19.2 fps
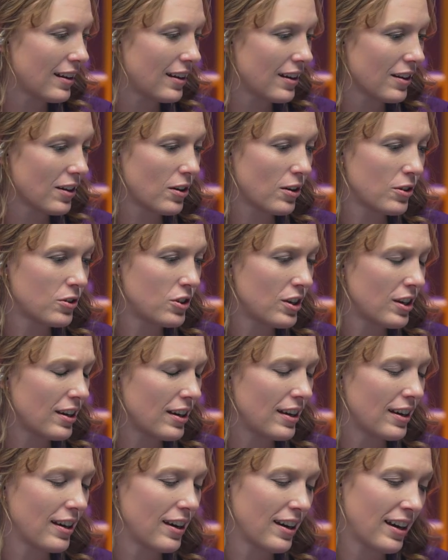could
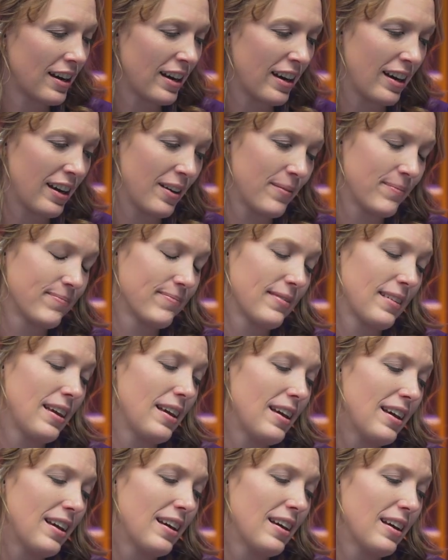you,
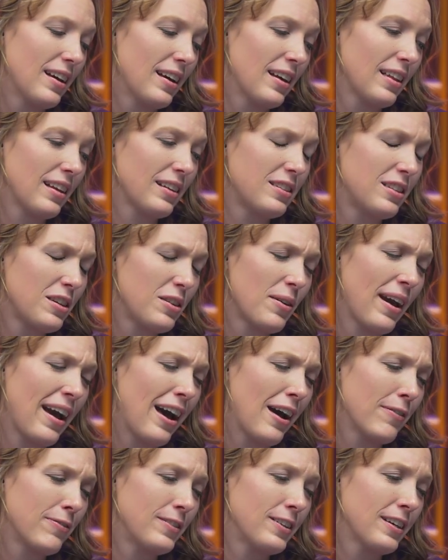could
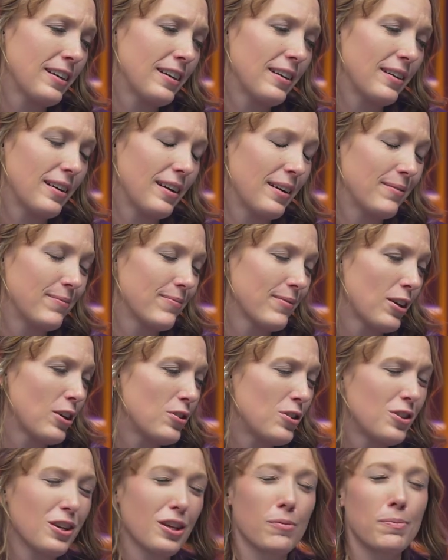
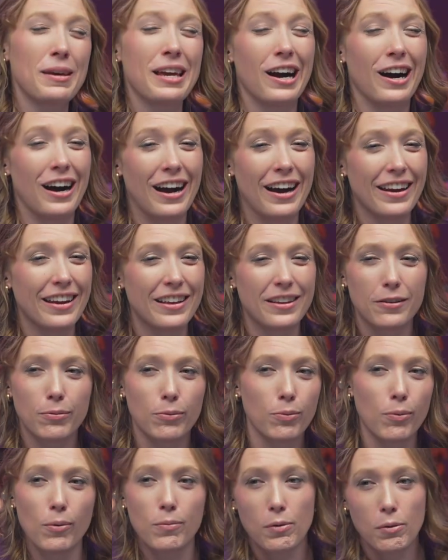you just be honest
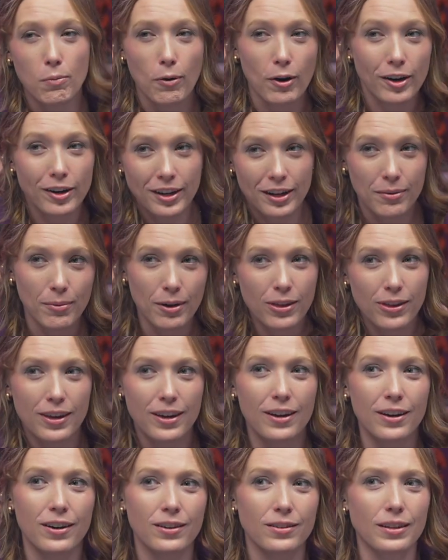with what we're working with
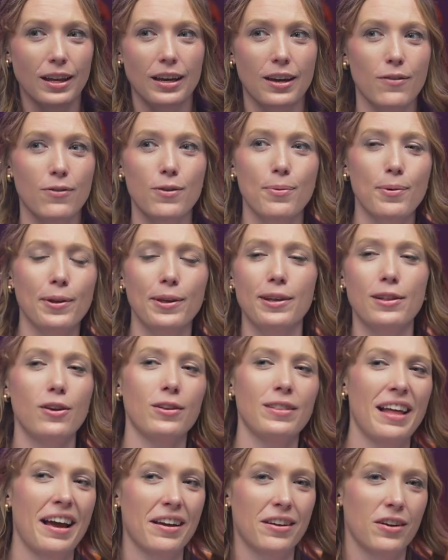here? Like, if you really
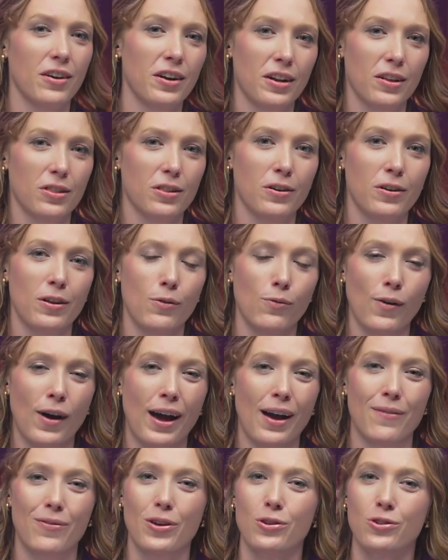look that good at
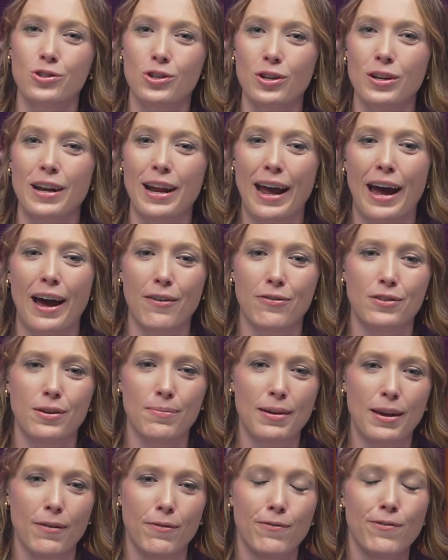35, there shouldn't have to
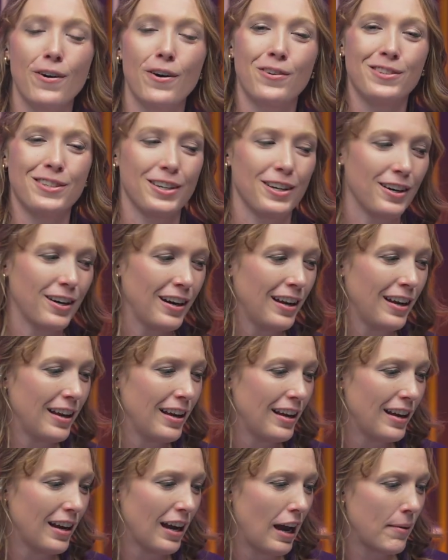be a filter.
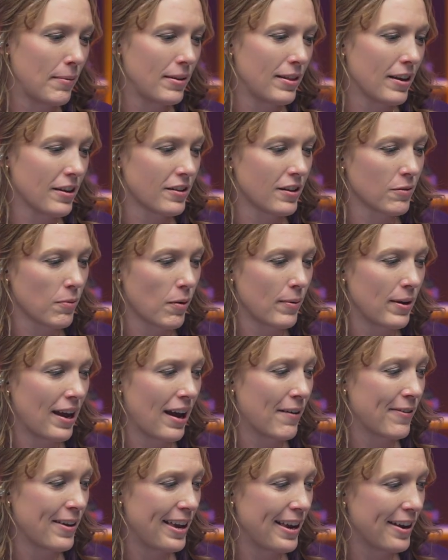I mean, this is what we
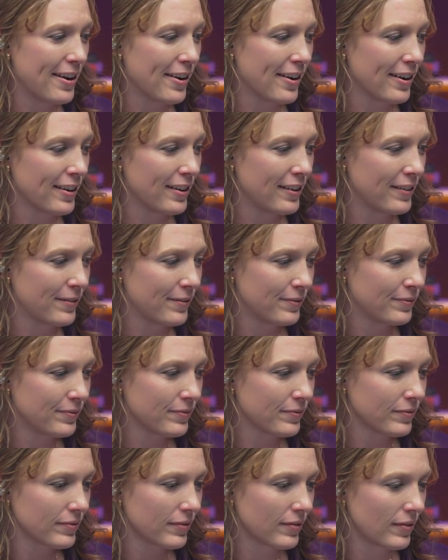have here.
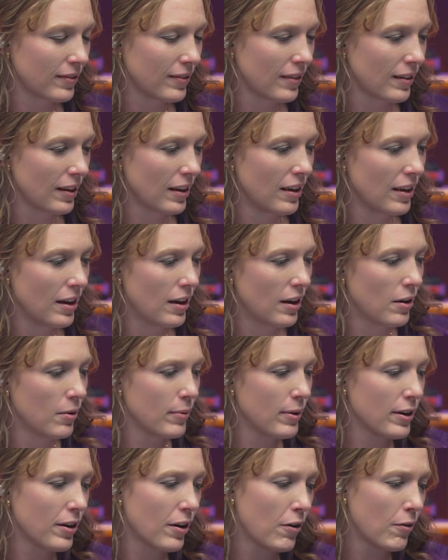We go